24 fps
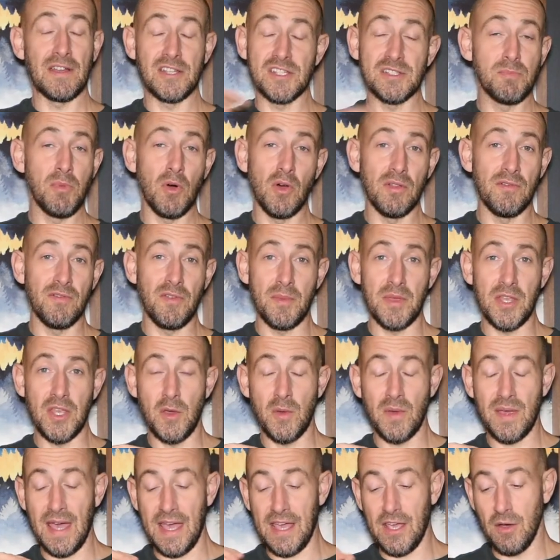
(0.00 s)
just bought them from a
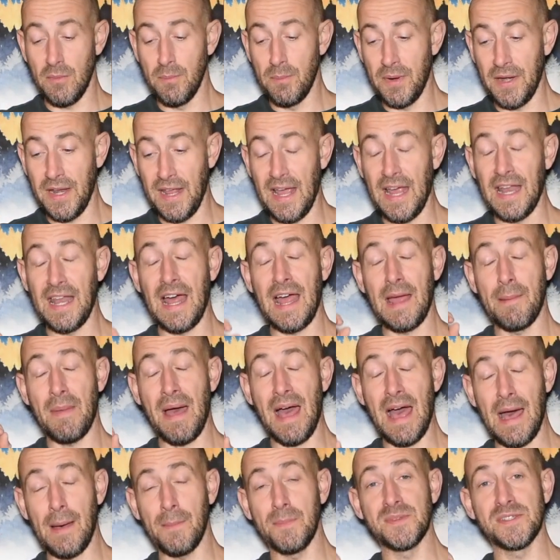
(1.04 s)
UK company, and I'm
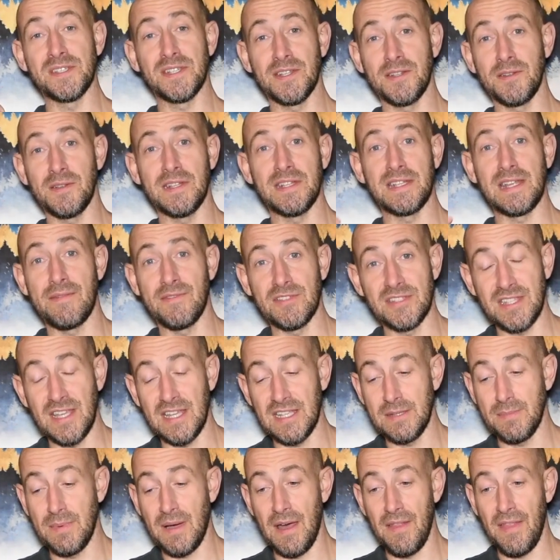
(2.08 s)
absolutely
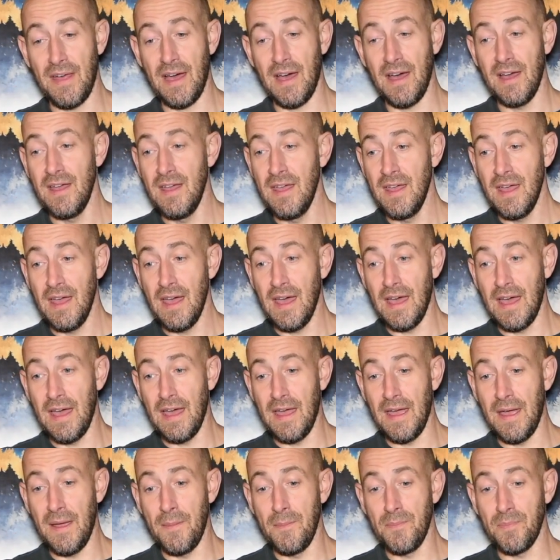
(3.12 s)
devastated by that.
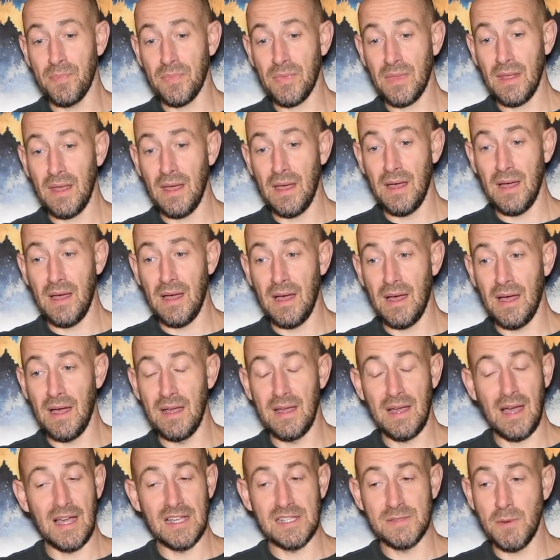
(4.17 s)

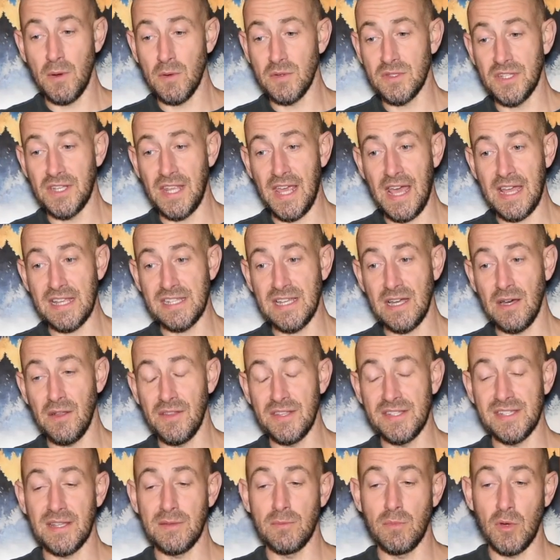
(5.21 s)
I spoke to DHL. They
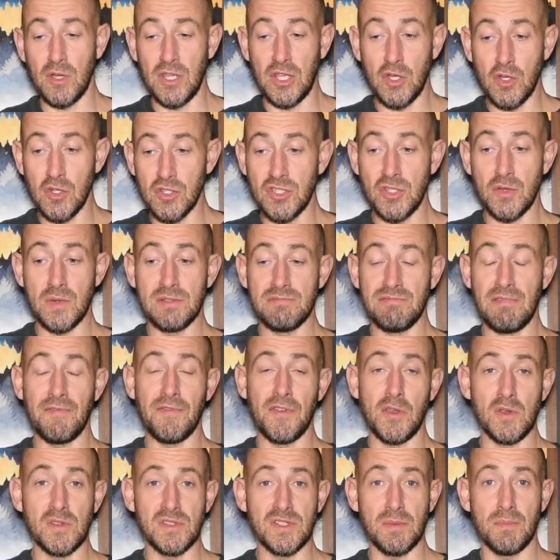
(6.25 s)
said what you could do is
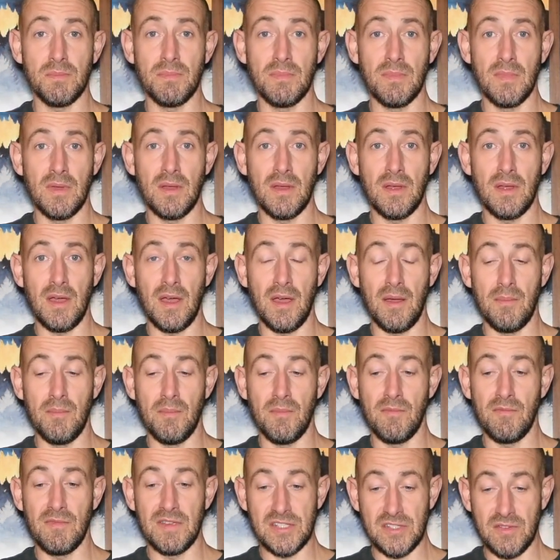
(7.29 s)
refuse
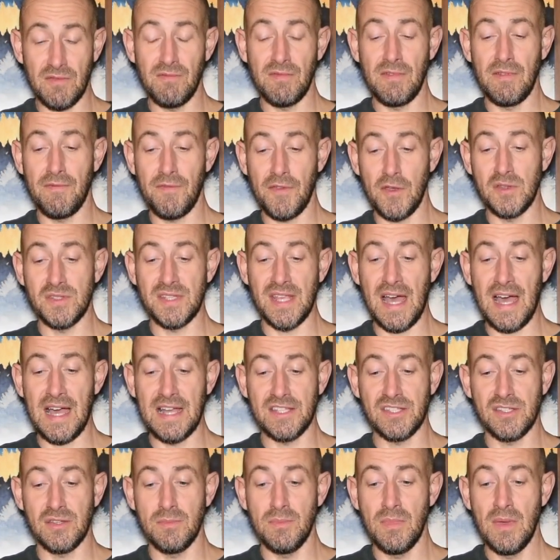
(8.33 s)
the
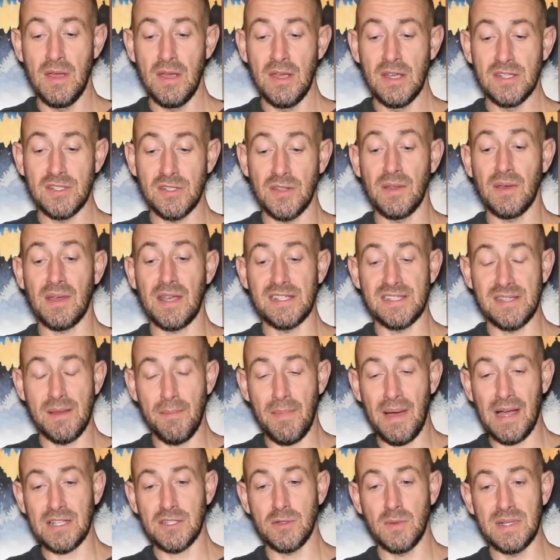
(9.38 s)
item, so they'll get sent
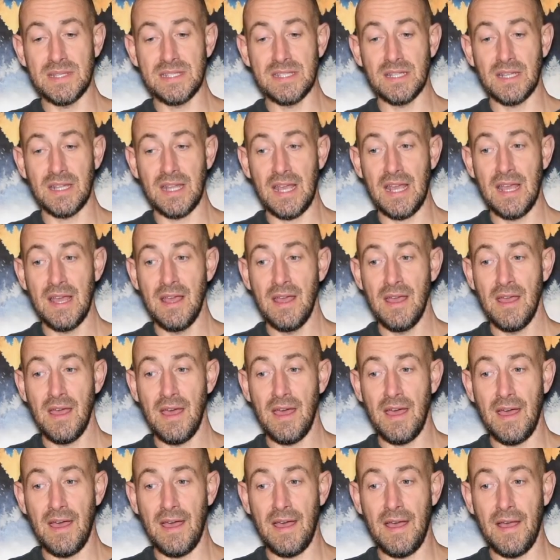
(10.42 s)
back to Italy.
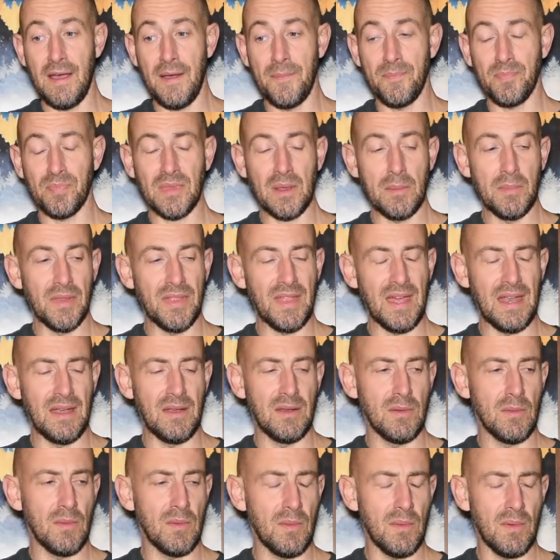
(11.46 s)
But
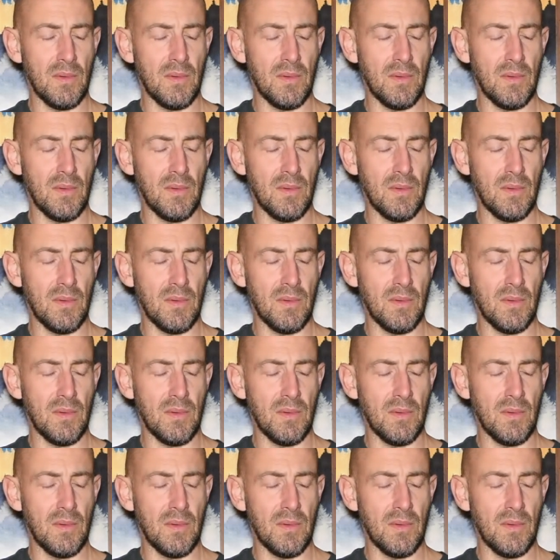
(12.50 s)
then